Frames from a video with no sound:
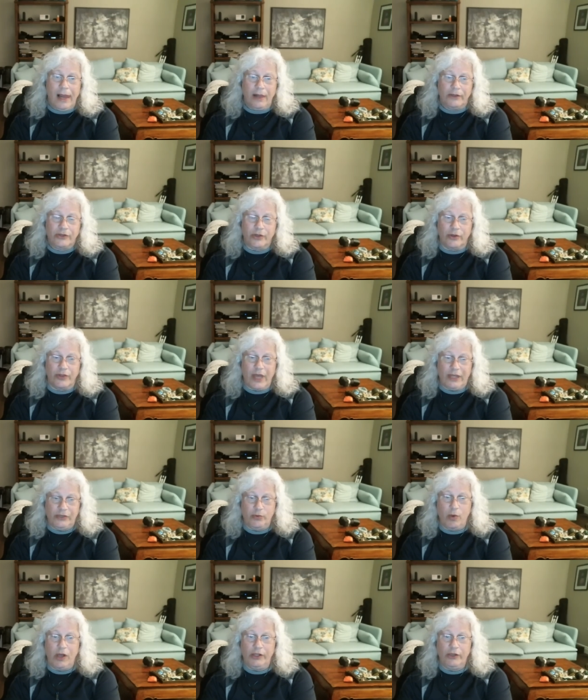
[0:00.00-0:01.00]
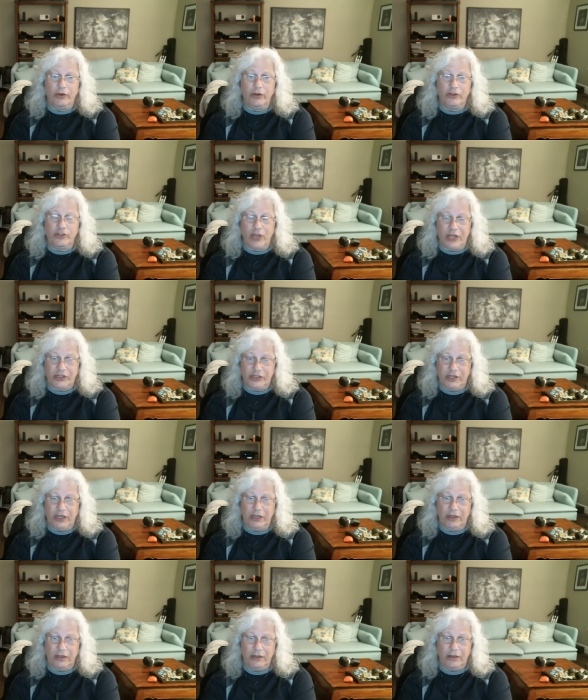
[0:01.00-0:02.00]
So that's while you're
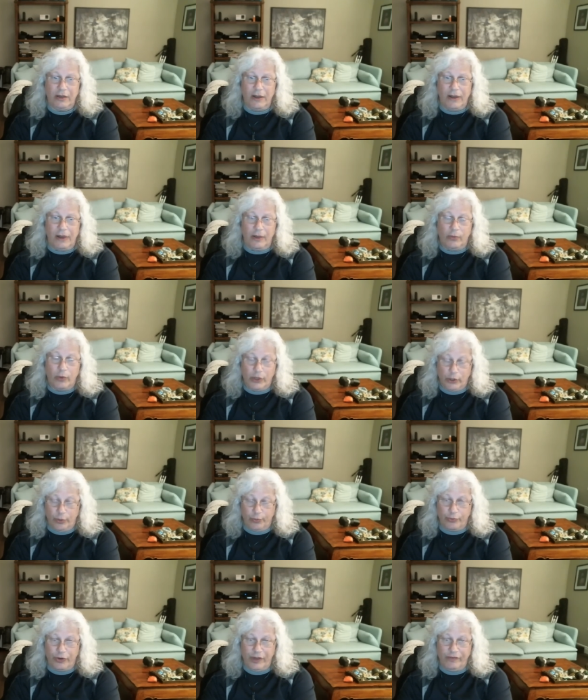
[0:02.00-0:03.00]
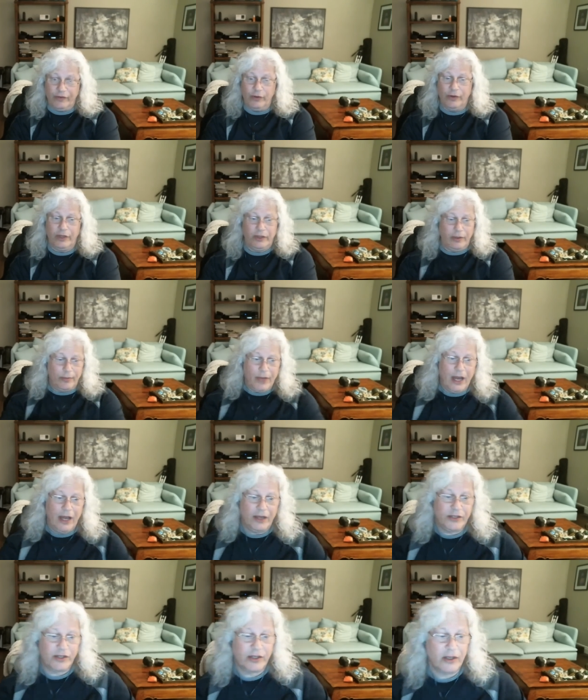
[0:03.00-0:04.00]
adjusting, when you're previewing the
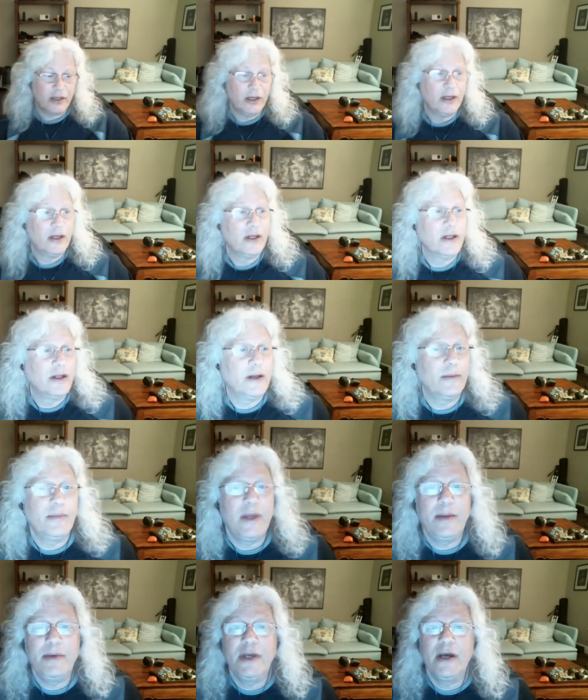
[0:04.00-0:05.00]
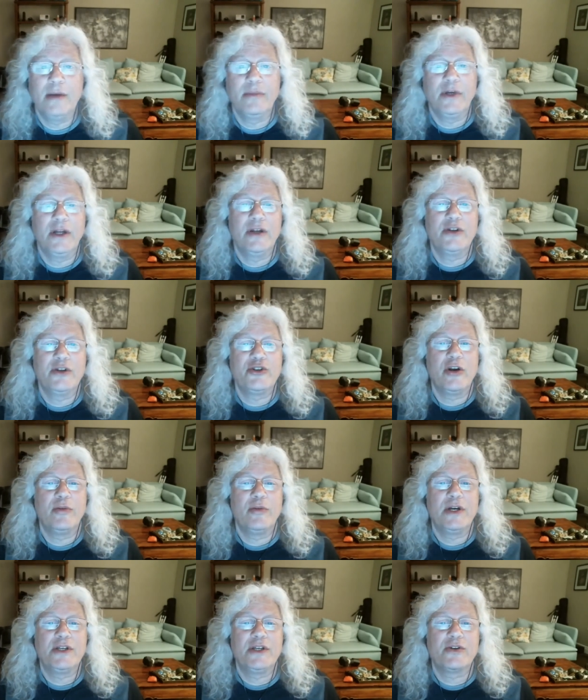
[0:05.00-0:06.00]
mask, and maybe I'm going to share
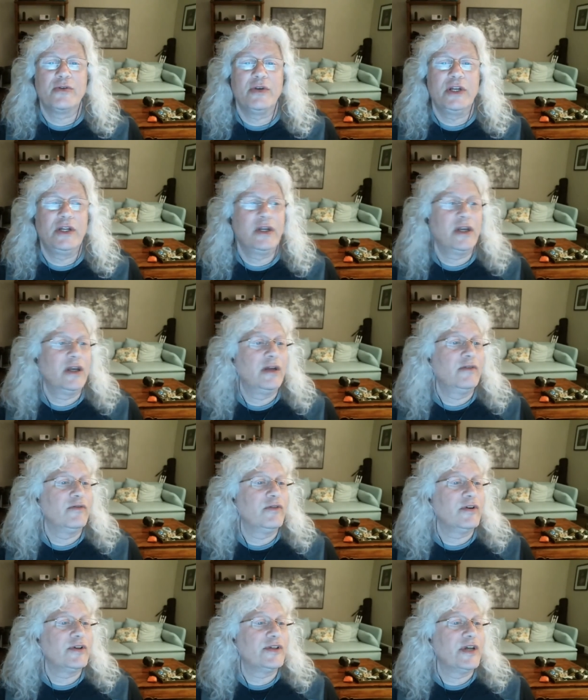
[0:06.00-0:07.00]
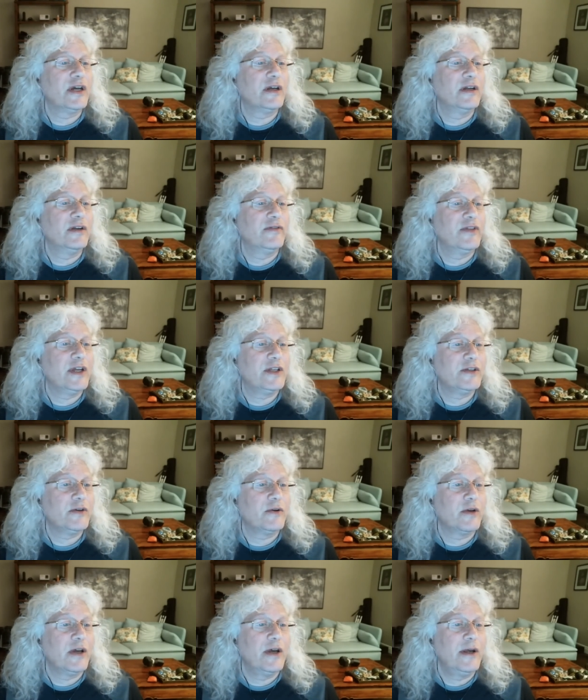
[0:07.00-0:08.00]
my screen again for a second, if that's
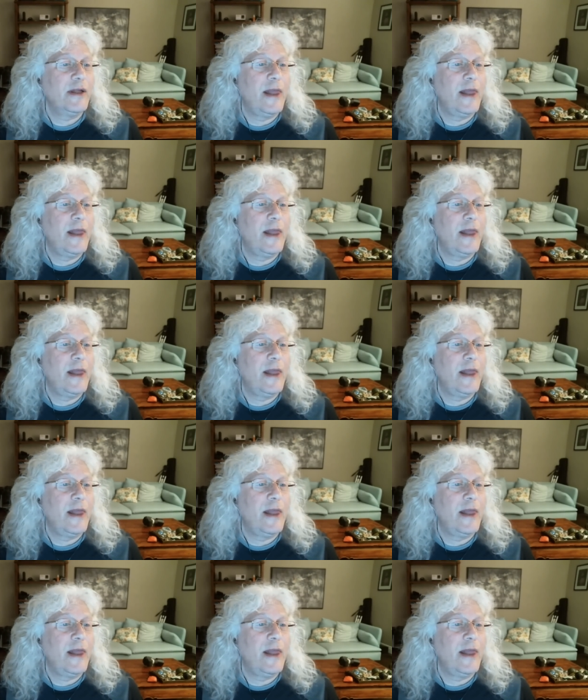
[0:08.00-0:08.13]
okay.